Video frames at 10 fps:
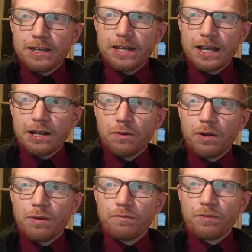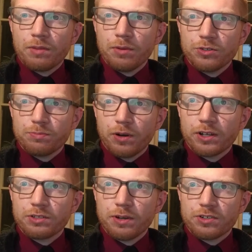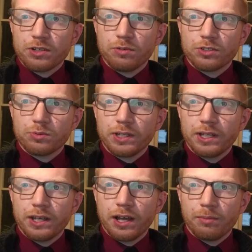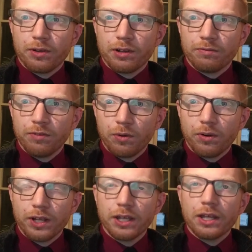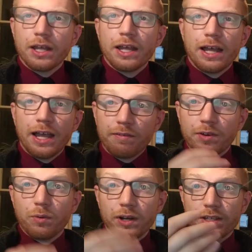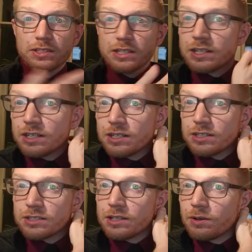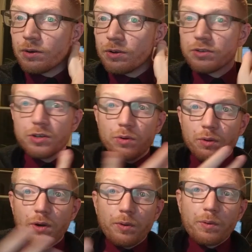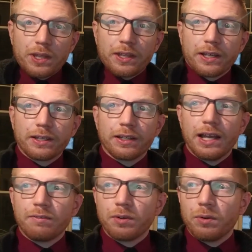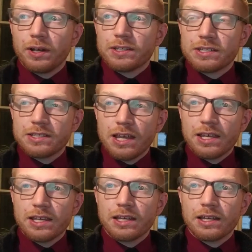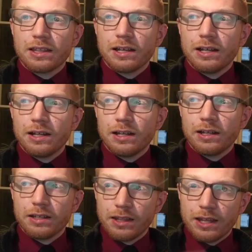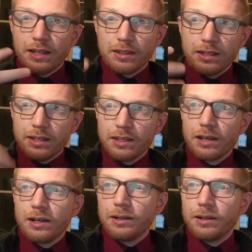Now, for the most part, especially once we got beyond 40, everyone is doing what we would think. Everyone is saying that the